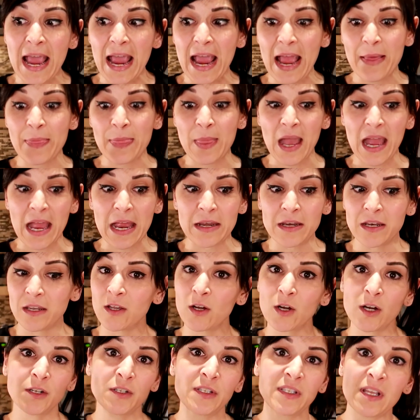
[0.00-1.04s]
And then
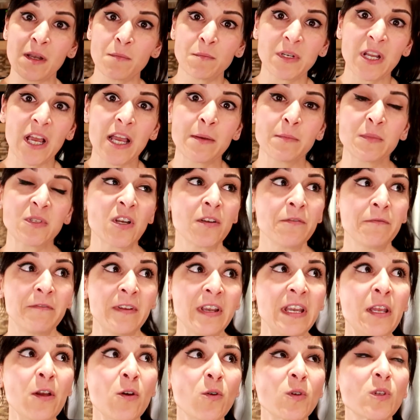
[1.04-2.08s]
there are sometimes on
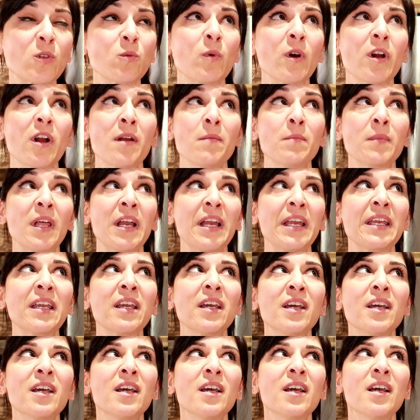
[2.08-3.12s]
videos where I'm like
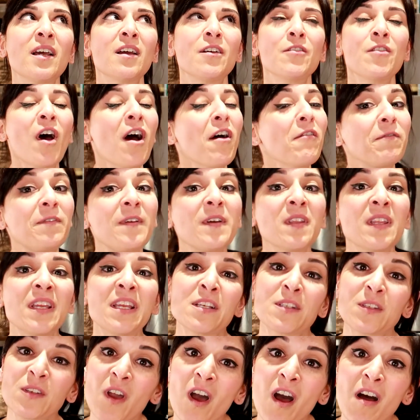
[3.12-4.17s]
not feeling
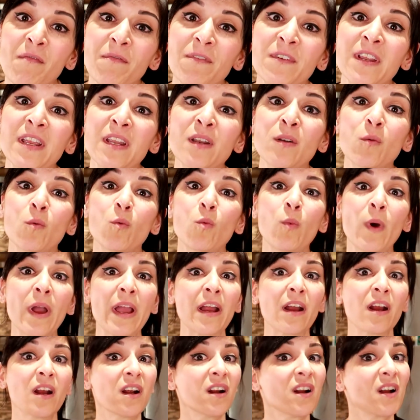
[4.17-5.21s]
as confident
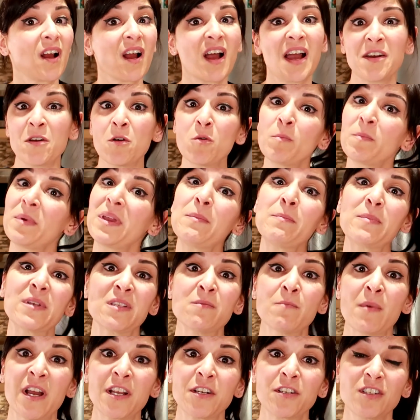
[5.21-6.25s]
where I don't beep as
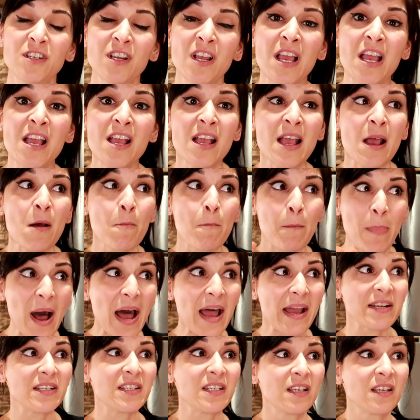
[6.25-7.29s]
much.
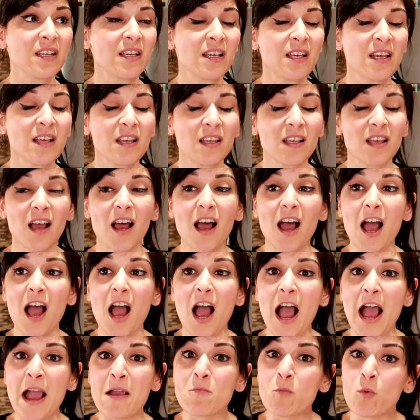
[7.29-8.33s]
But
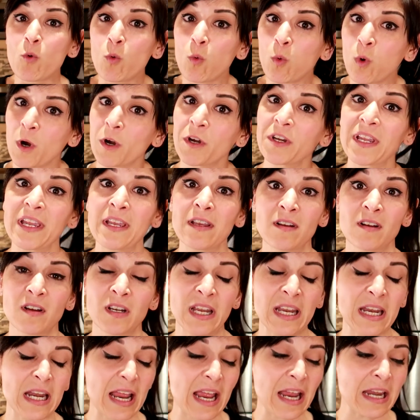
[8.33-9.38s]
I'm working on
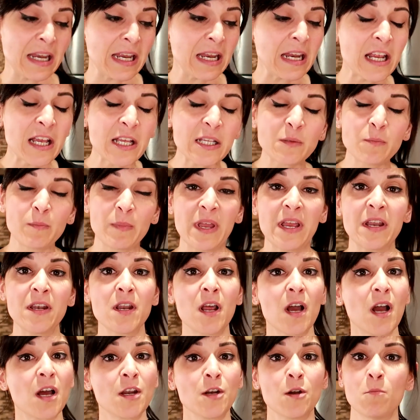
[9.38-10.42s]
it and it has been
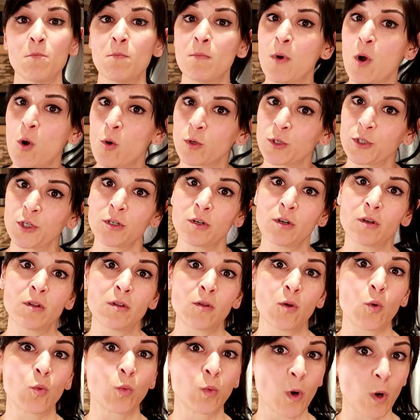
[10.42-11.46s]
an
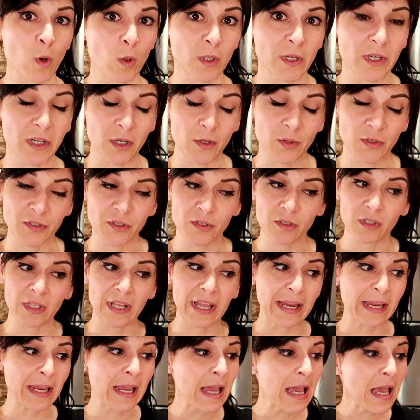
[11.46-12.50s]
emotional roller coaster.
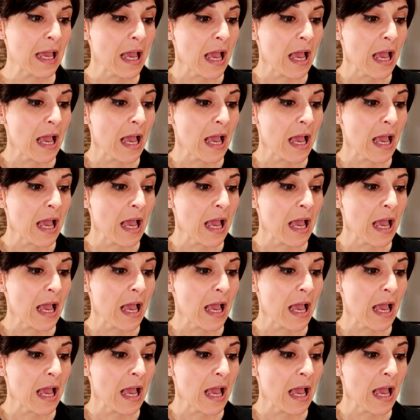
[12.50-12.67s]
Like